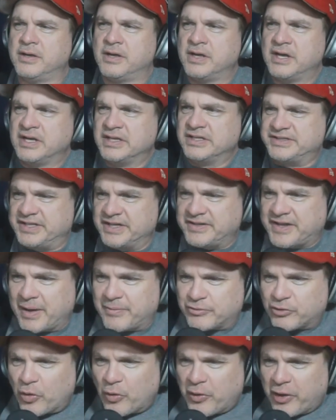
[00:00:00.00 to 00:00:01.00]
See, Deb
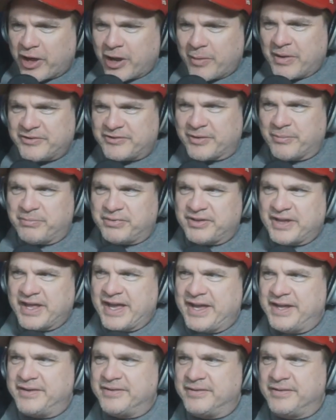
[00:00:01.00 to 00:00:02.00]
was going on about some
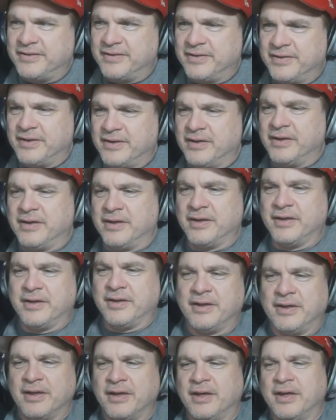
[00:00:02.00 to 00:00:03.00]
plan.
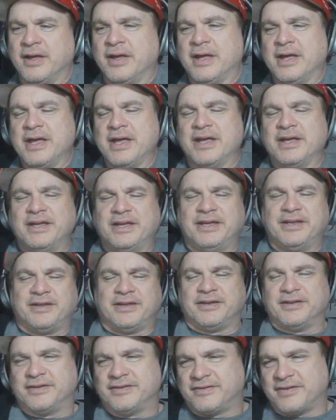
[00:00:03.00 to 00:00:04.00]
He
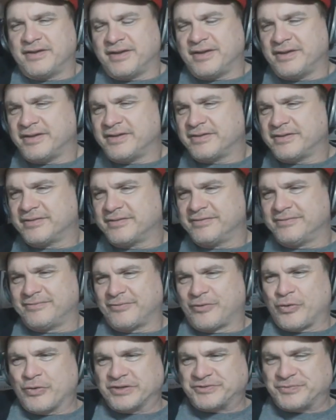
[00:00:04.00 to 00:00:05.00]
didn't. Of
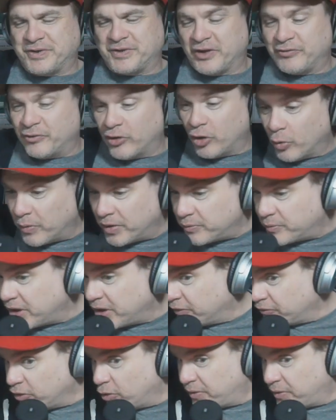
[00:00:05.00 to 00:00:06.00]
course, we all know what
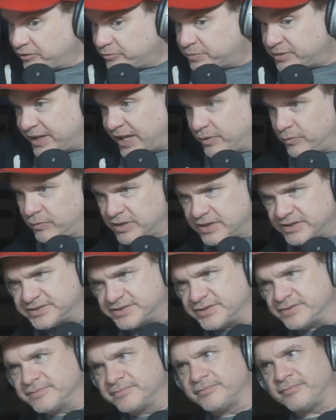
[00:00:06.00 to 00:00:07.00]
his plan
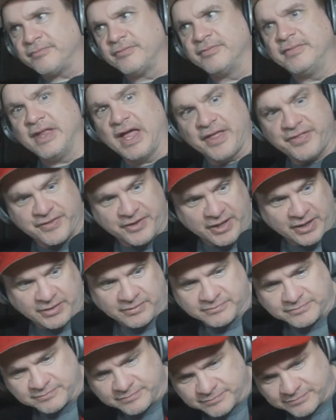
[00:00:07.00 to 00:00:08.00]
was. Nothing.
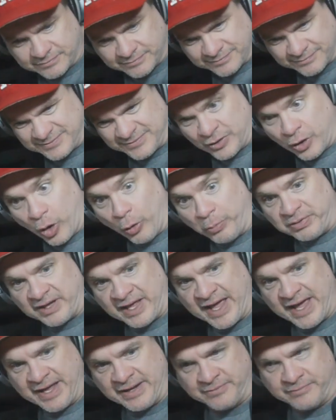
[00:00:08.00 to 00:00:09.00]
No plan.